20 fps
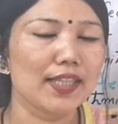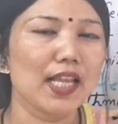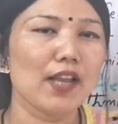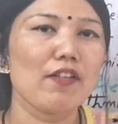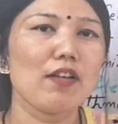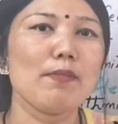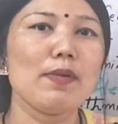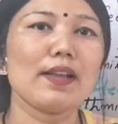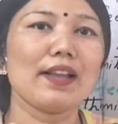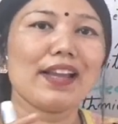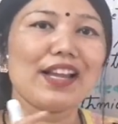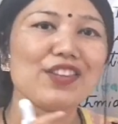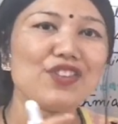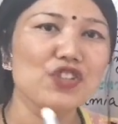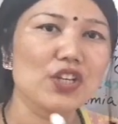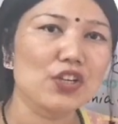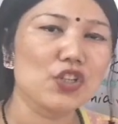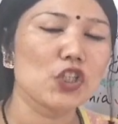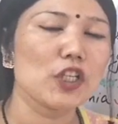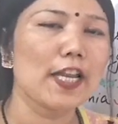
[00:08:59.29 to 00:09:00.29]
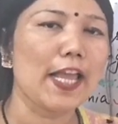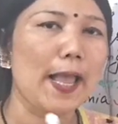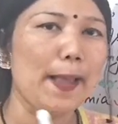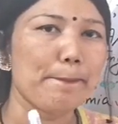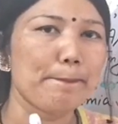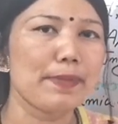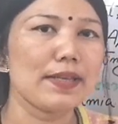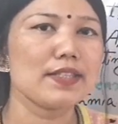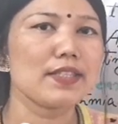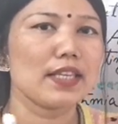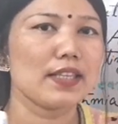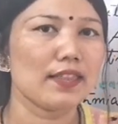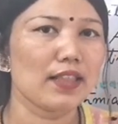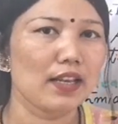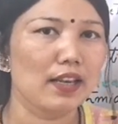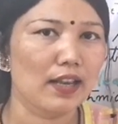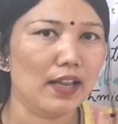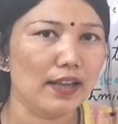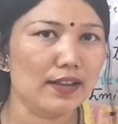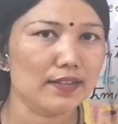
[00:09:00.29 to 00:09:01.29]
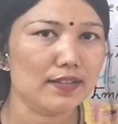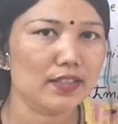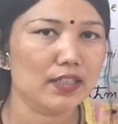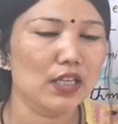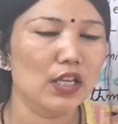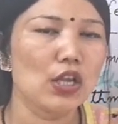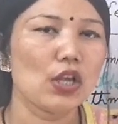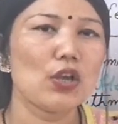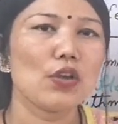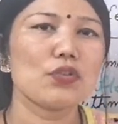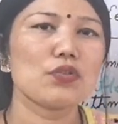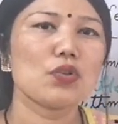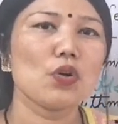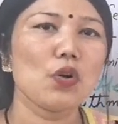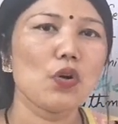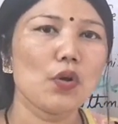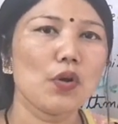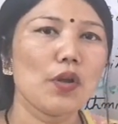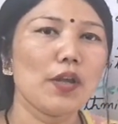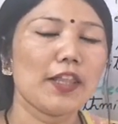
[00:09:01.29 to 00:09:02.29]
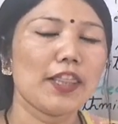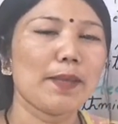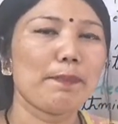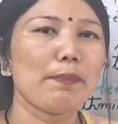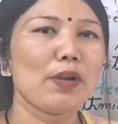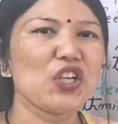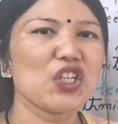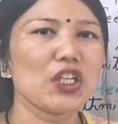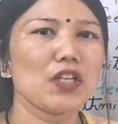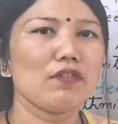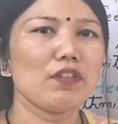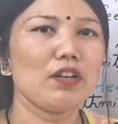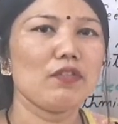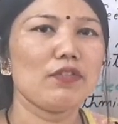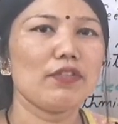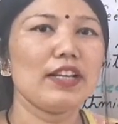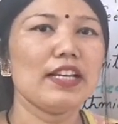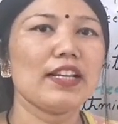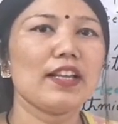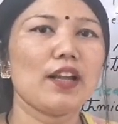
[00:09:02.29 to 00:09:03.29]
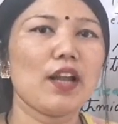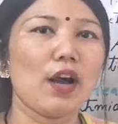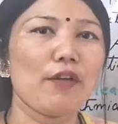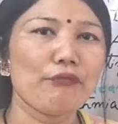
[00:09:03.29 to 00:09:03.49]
There will be congestion happens in the lungs, so the patient will feel